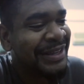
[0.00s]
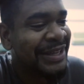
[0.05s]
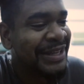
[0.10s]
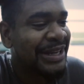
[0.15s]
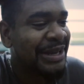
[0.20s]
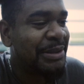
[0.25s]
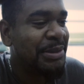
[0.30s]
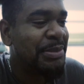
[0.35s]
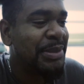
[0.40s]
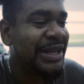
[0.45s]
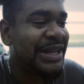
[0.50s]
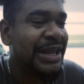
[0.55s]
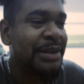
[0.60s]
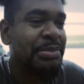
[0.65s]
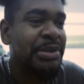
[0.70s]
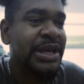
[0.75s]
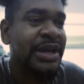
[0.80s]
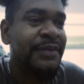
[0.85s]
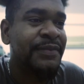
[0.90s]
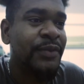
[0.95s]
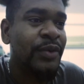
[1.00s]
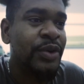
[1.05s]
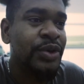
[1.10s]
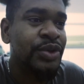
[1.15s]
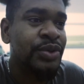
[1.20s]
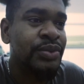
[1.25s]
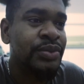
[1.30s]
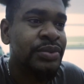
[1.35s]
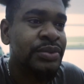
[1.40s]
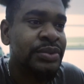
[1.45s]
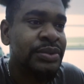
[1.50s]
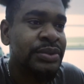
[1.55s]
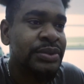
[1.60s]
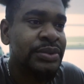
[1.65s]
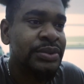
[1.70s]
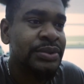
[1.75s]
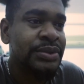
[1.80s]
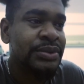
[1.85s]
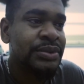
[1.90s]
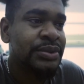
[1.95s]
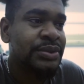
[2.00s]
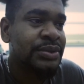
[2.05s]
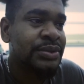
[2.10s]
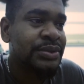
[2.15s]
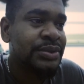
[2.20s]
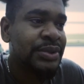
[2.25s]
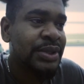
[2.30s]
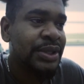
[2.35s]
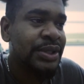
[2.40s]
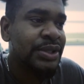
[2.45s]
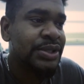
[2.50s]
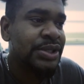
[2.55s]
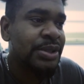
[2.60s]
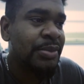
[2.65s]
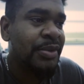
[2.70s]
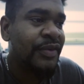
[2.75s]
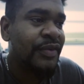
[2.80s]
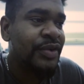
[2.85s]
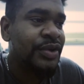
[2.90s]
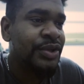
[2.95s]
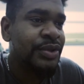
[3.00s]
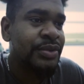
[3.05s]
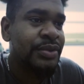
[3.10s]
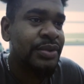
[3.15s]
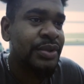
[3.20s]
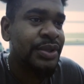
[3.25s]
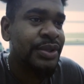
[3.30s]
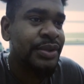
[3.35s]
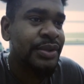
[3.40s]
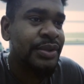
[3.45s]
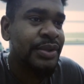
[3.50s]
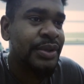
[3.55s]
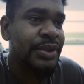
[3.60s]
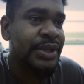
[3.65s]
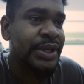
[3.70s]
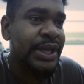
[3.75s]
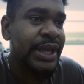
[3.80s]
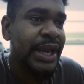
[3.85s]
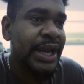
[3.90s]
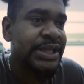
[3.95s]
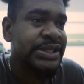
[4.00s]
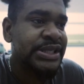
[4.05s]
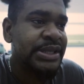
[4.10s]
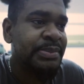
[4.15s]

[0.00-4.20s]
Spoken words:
Let me make that bigger for you. And there's some of you can't see